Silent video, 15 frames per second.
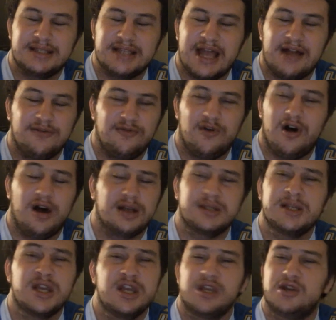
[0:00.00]
that
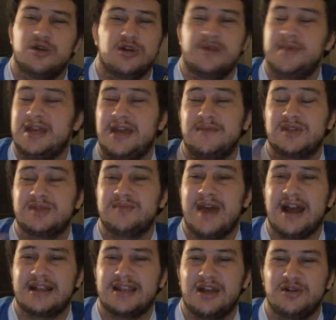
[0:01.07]
loss. You know, he became
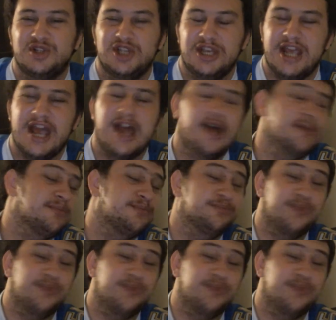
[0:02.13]
SmackDown GM.